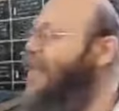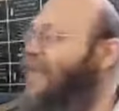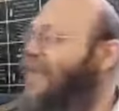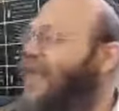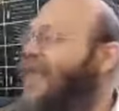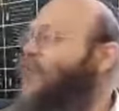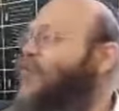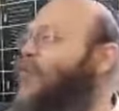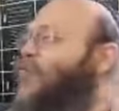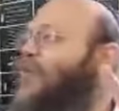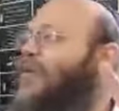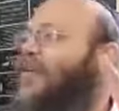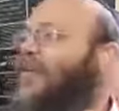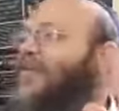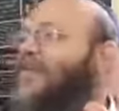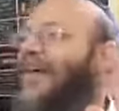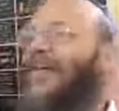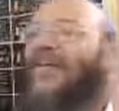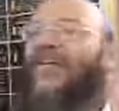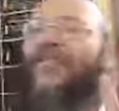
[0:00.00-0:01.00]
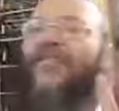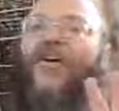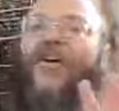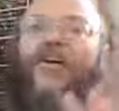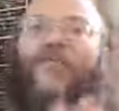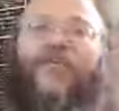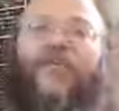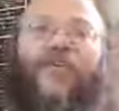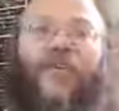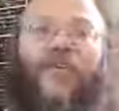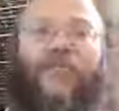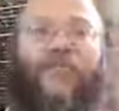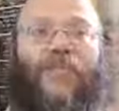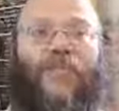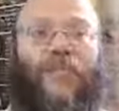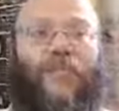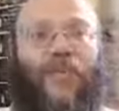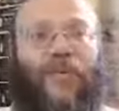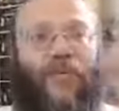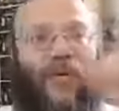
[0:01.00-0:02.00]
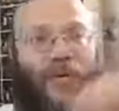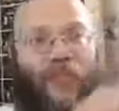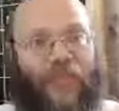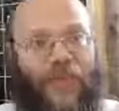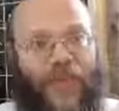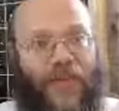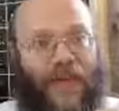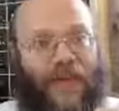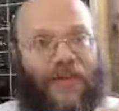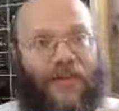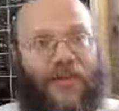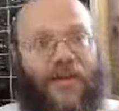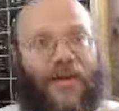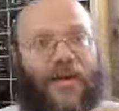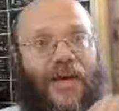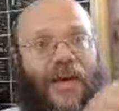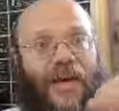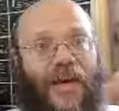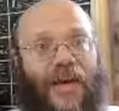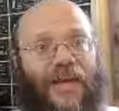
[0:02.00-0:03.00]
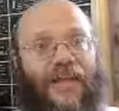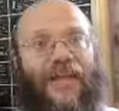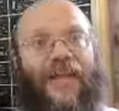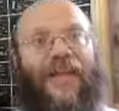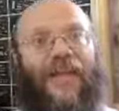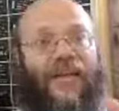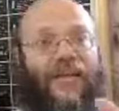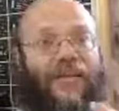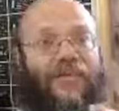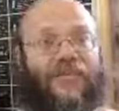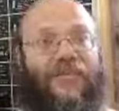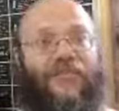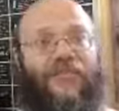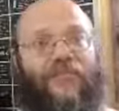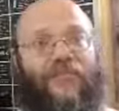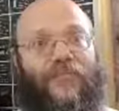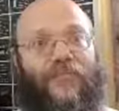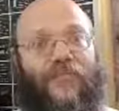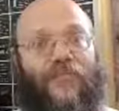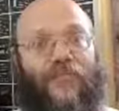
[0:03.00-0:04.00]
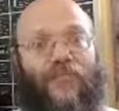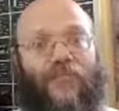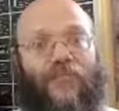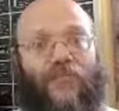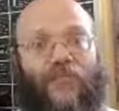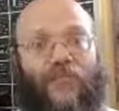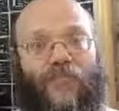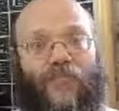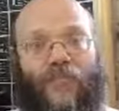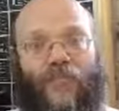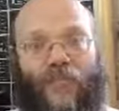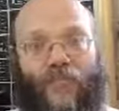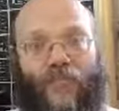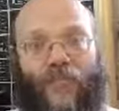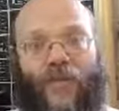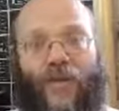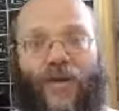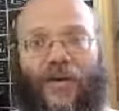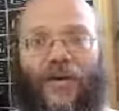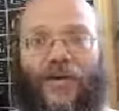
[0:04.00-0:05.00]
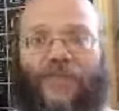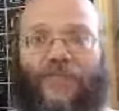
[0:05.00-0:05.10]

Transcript: will be the sign of the covenant between me and the land. Okay?